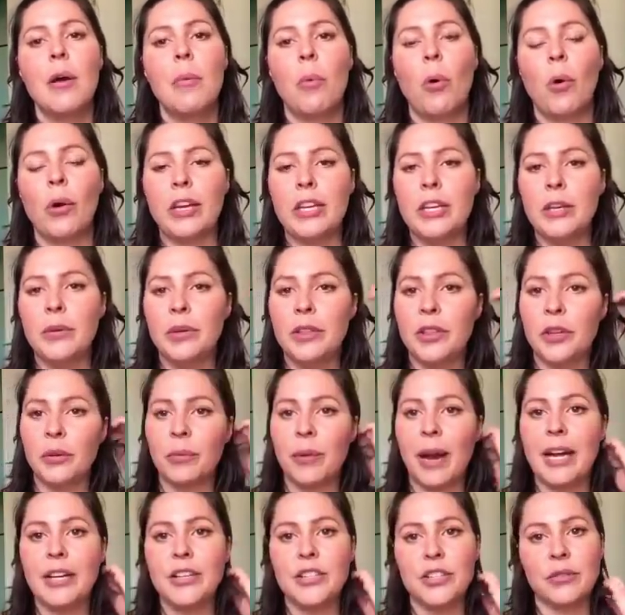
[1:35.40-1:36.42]
point you in the
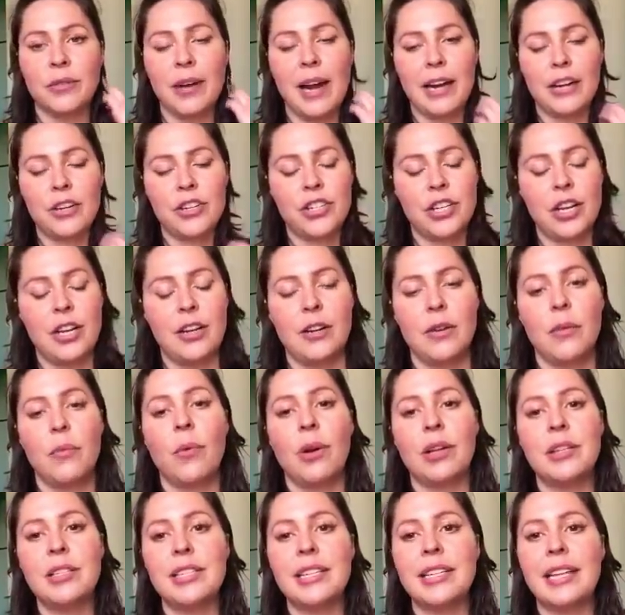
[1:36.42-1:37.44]
right direction.
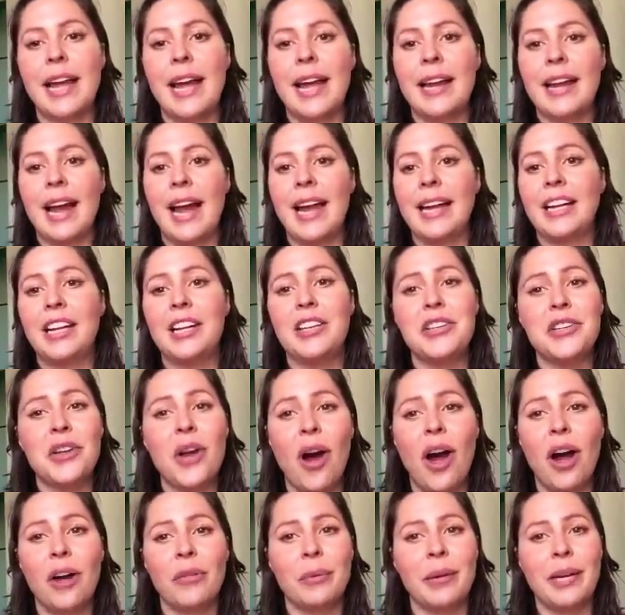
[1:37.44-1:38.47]
Once again, I
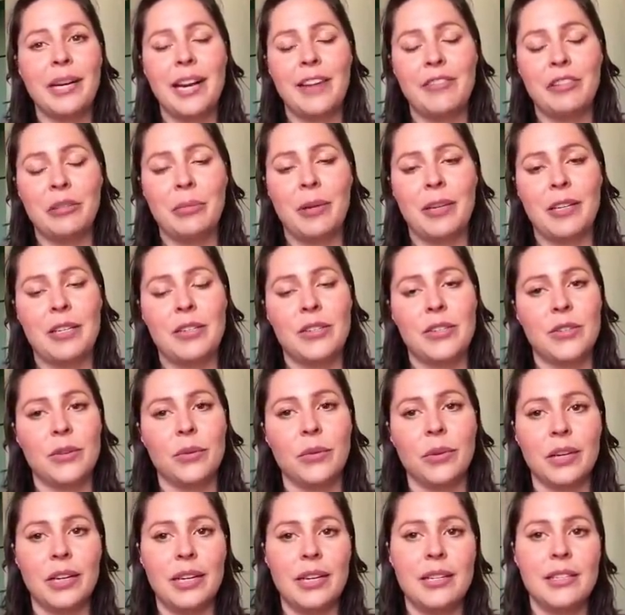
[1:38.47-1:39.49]
cannot read everybody's
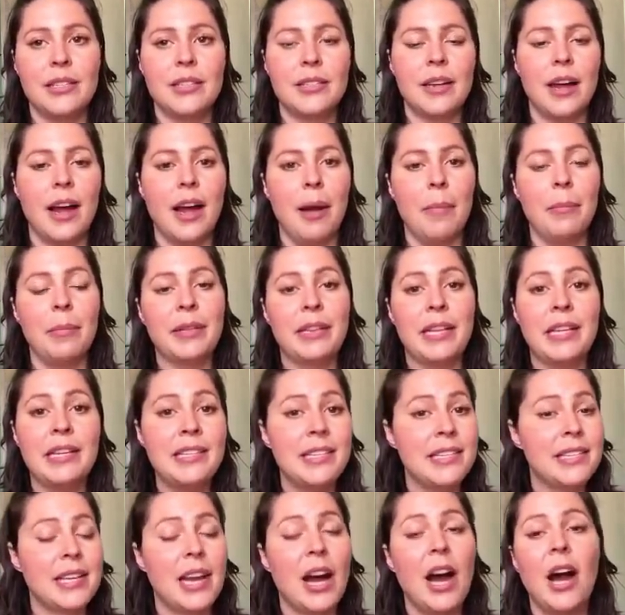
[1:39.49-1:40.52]
stories, but this
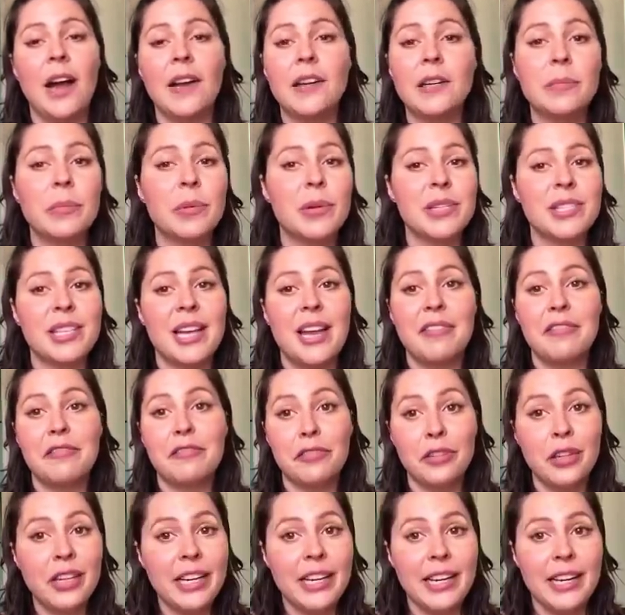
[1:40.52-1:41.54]
is 100%
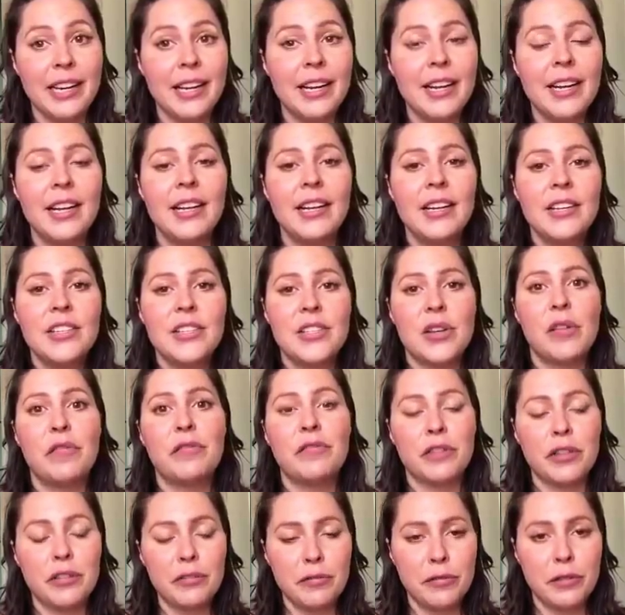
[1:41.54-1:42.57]
free. So
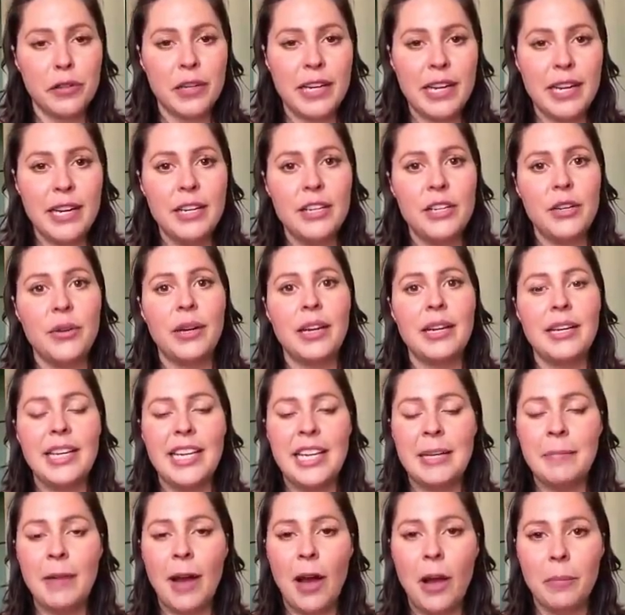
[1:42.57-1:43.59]
for free, you can
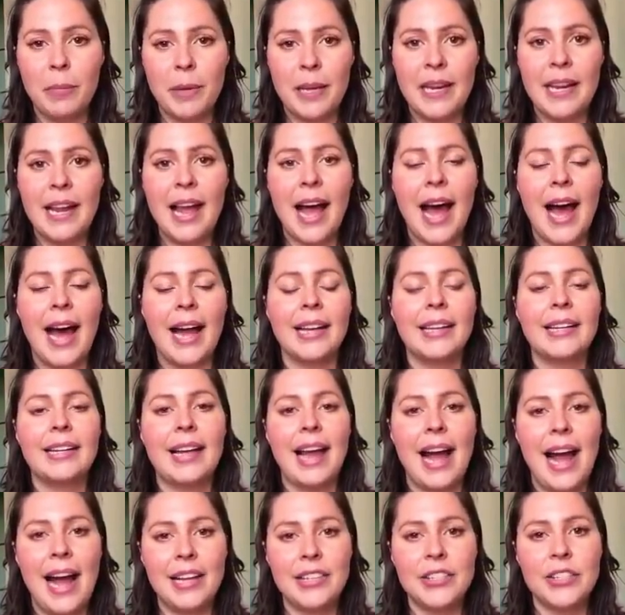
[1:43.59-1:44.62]
email me at
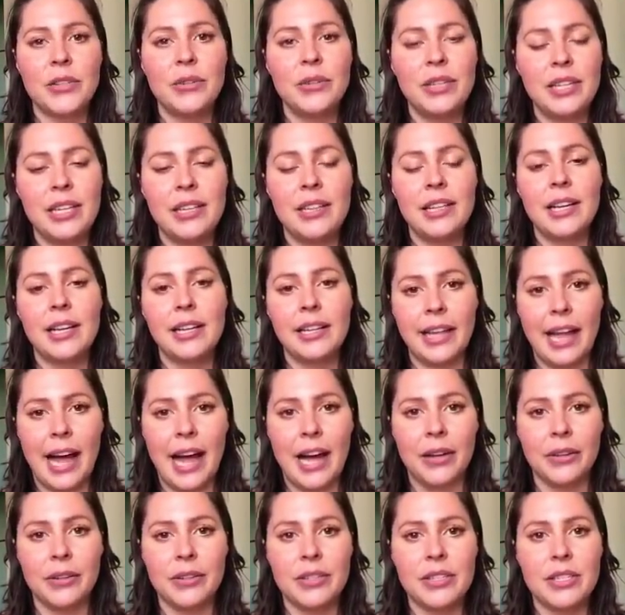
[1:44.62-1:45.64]

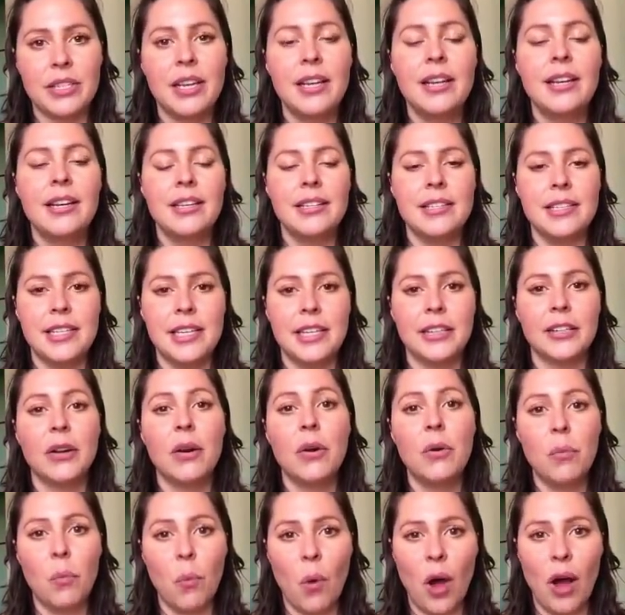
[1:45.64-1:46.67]

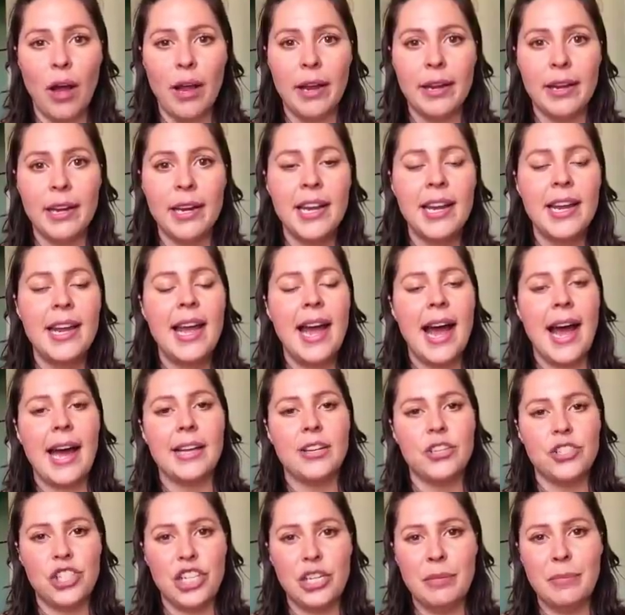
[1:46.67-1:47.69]

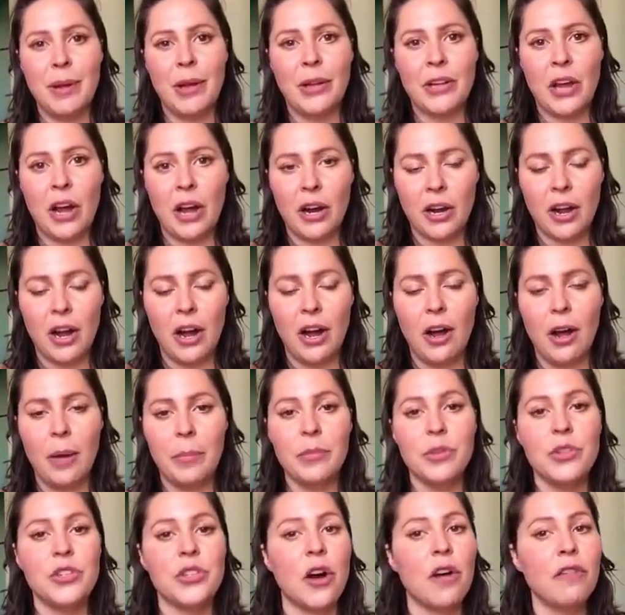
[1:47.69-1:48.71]

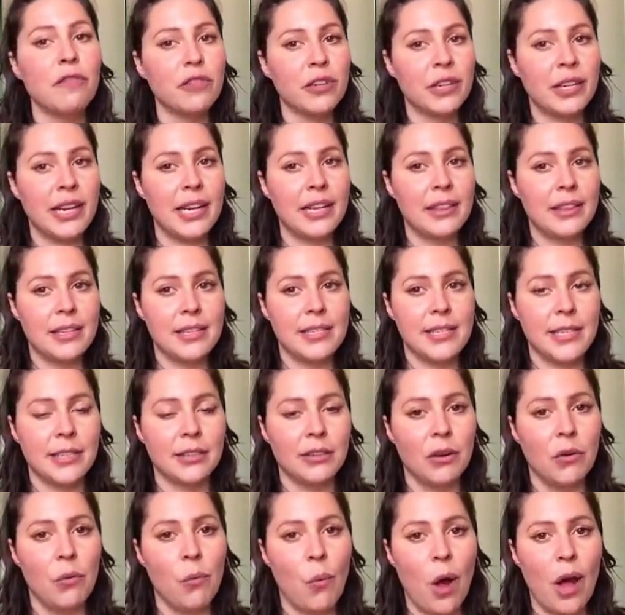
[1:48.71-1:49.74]
castleintheclouds01@gmail.com. Don't forget the
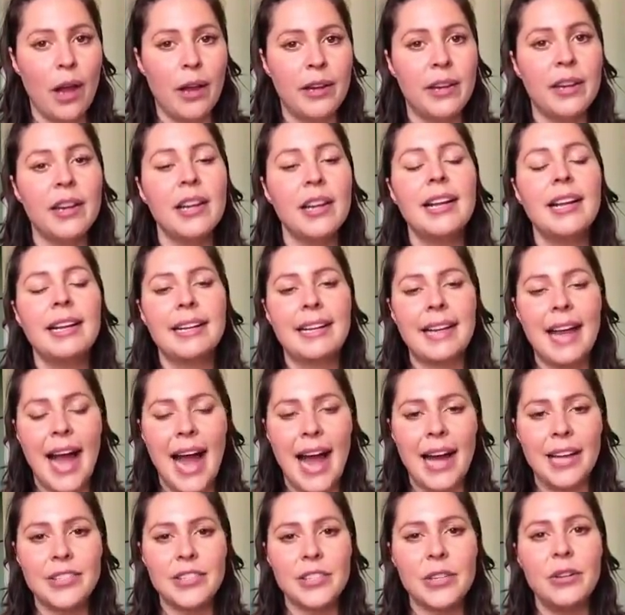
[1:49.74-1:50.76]
01.
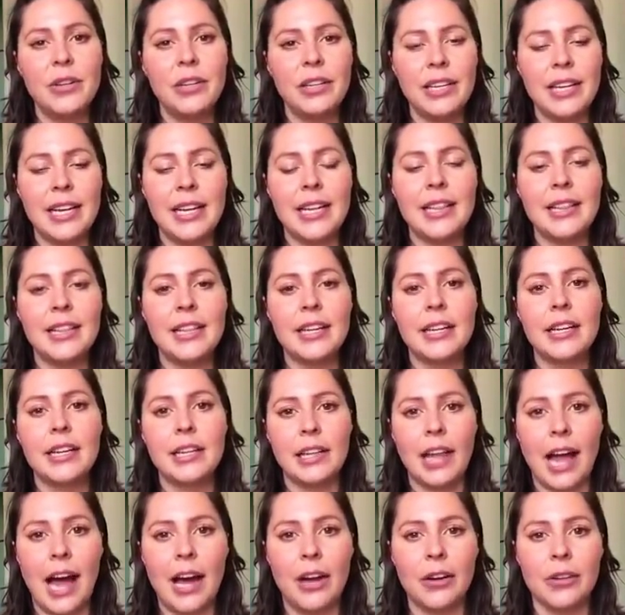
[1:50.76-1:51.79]

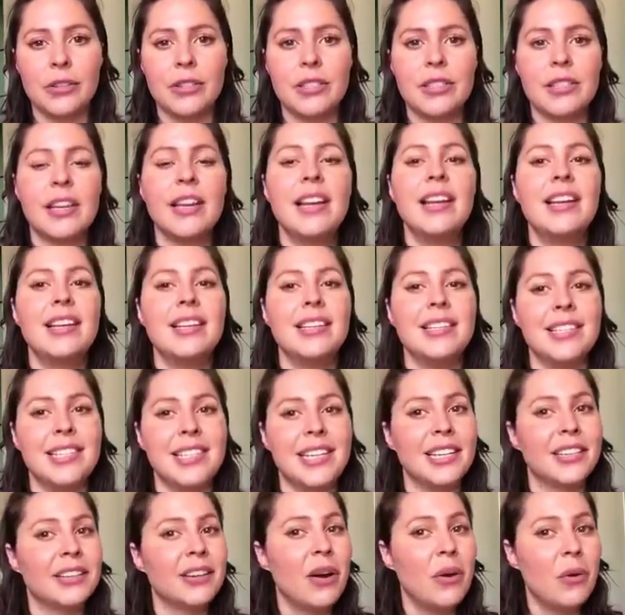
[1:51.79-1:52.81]

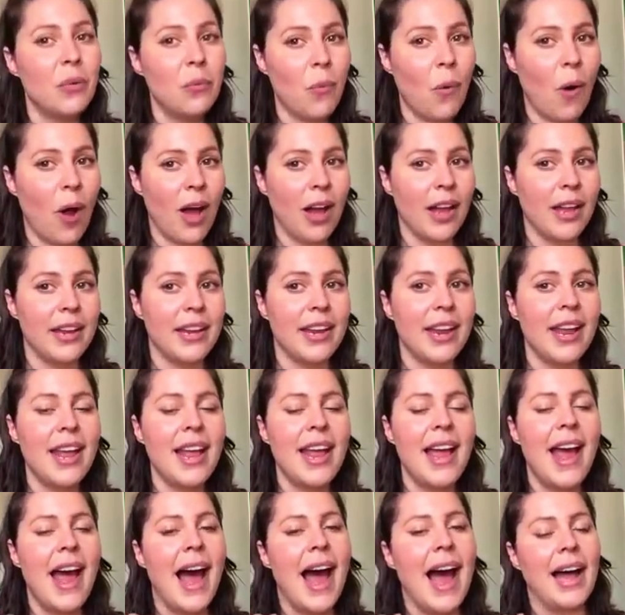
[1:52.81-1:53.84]

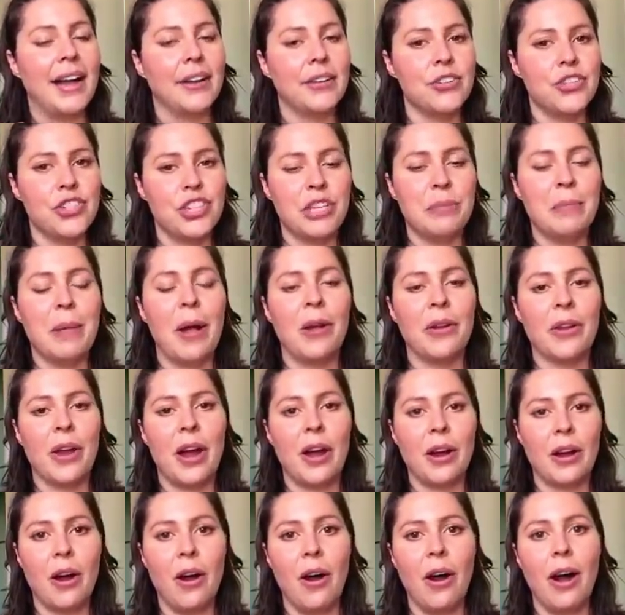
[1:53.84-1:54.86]

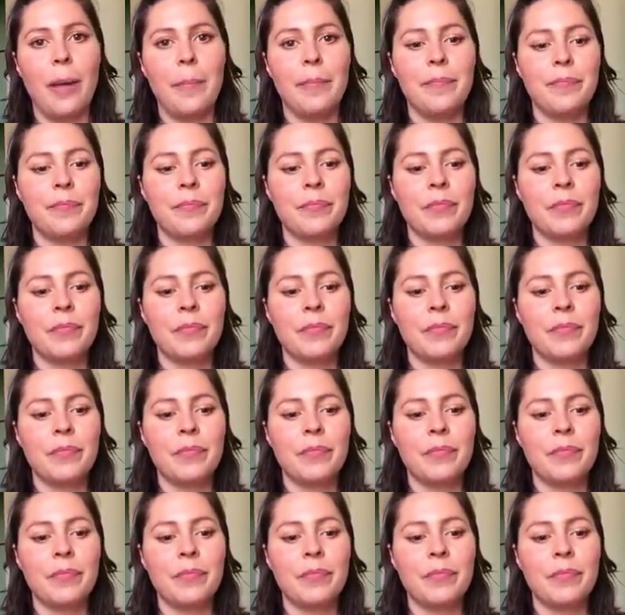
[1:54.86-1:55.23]
castleintheclouds01@gmail.com.